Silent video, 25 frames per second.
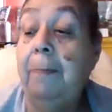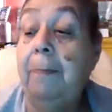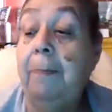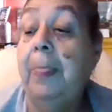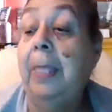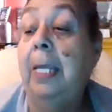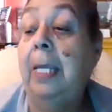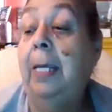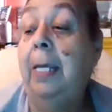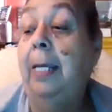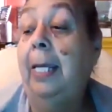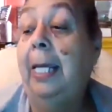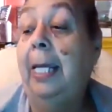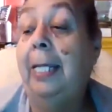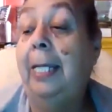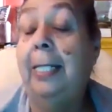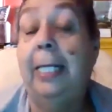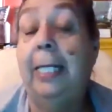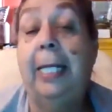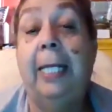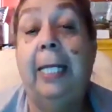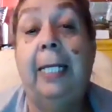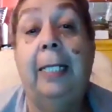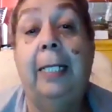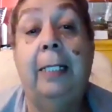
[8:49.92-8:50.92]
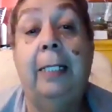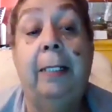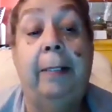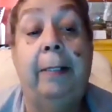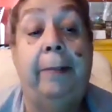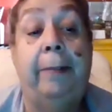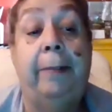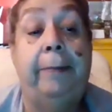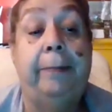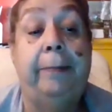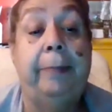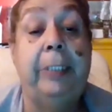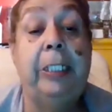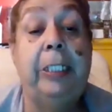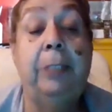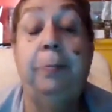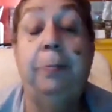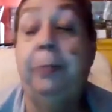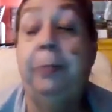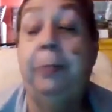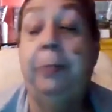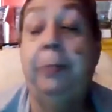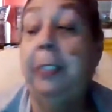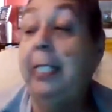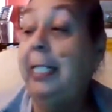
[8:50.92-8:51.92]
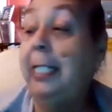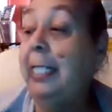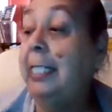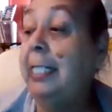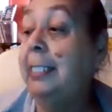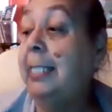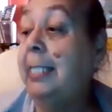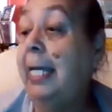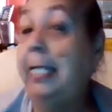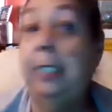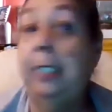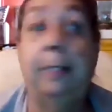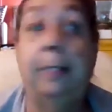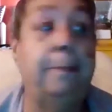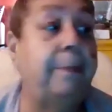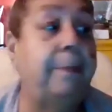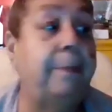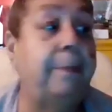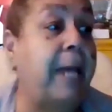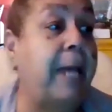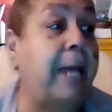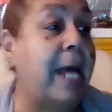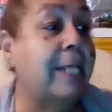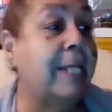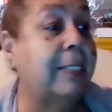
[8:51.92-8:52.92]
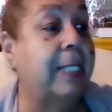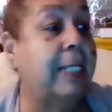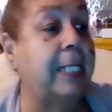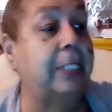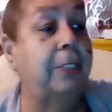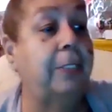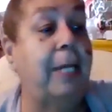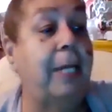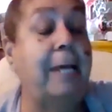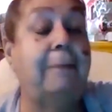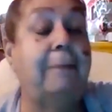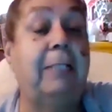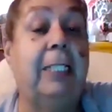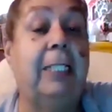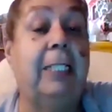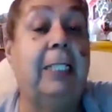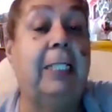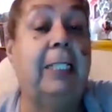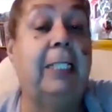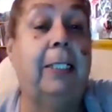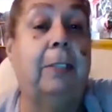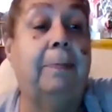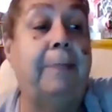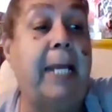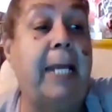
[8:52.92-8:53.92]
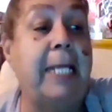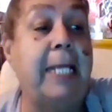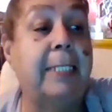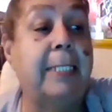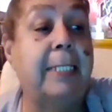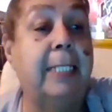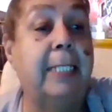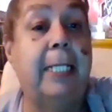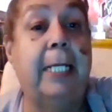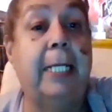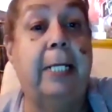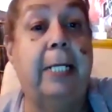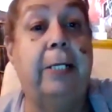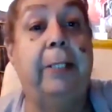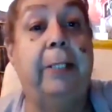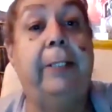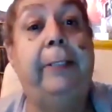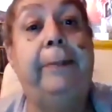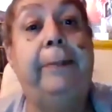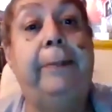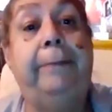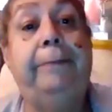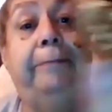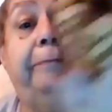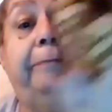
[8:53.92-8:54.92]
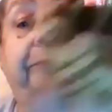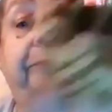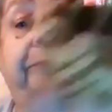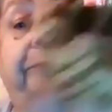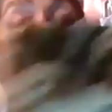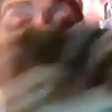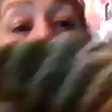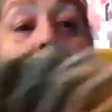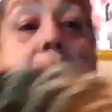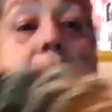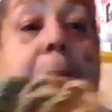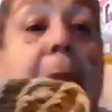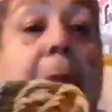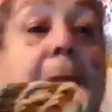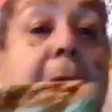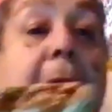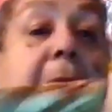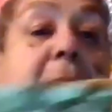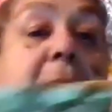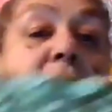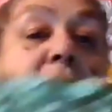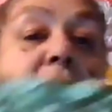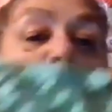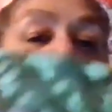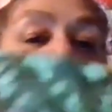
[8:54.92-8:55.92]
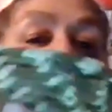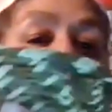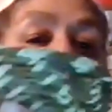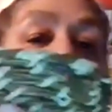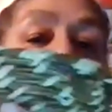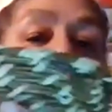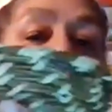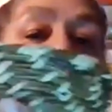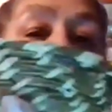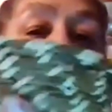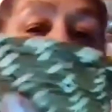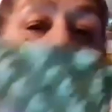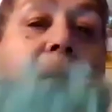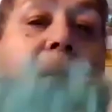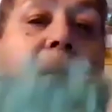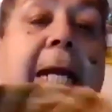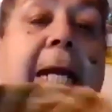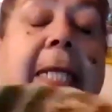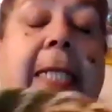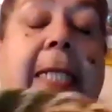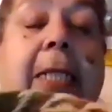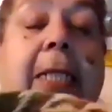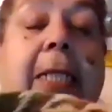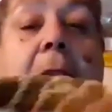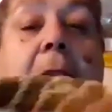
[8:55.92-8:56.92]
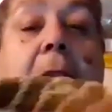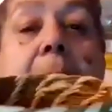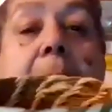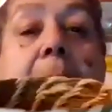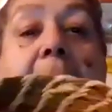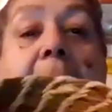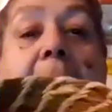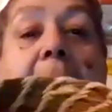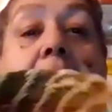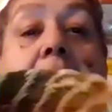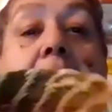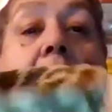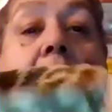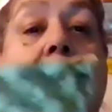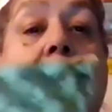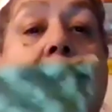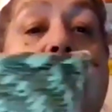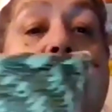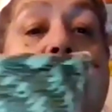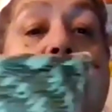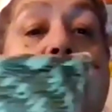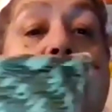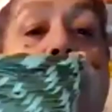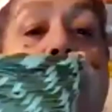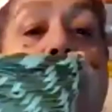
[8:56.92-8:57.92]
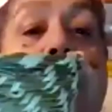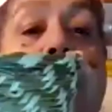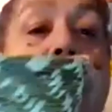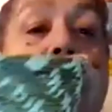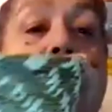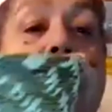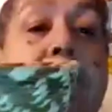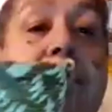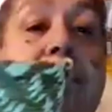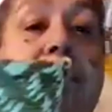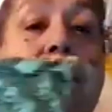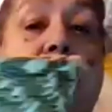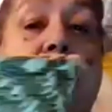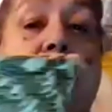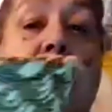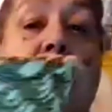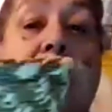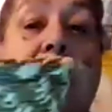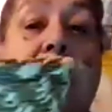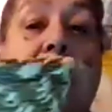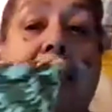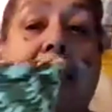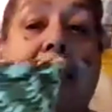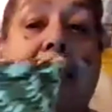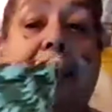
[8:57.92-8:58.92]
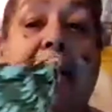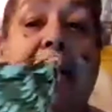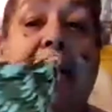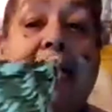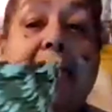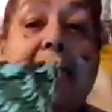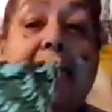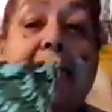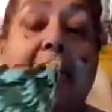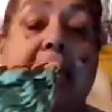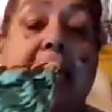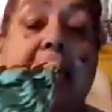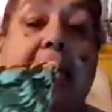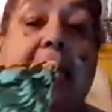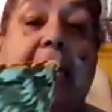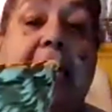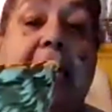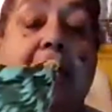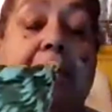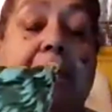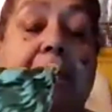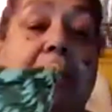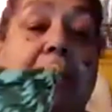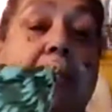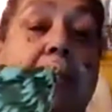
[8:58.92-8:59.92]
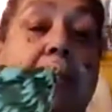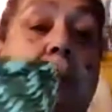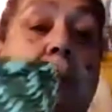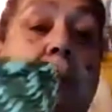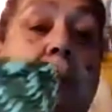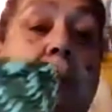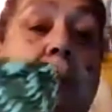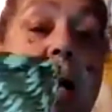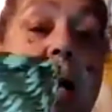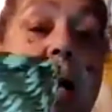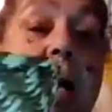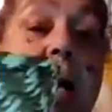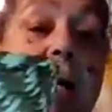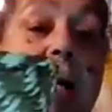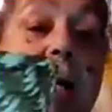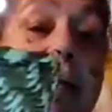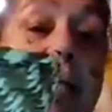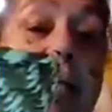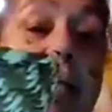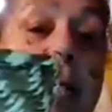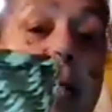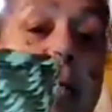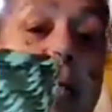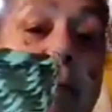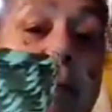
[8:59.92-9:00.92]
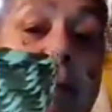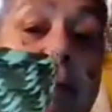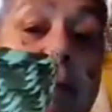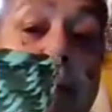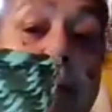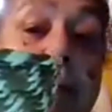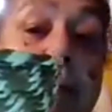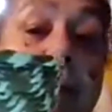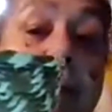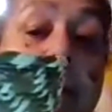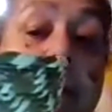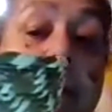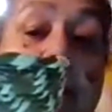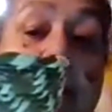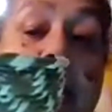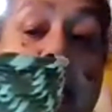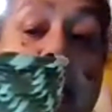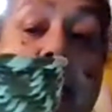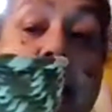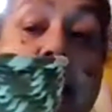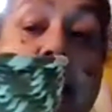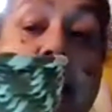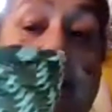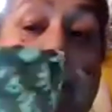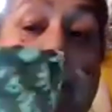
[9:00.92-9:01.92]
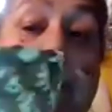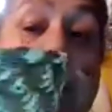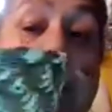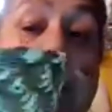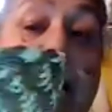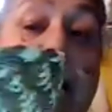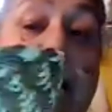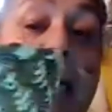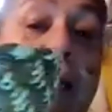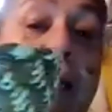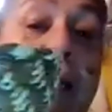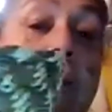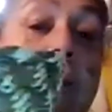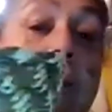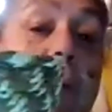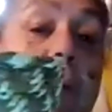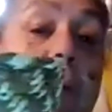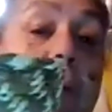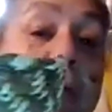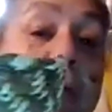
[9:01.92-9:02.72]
And then you put it inside your basket. So I have a little basket here. This is made out of pine needles, but we put the rock in a basket, and then you put your water in it, and it's tightly woven so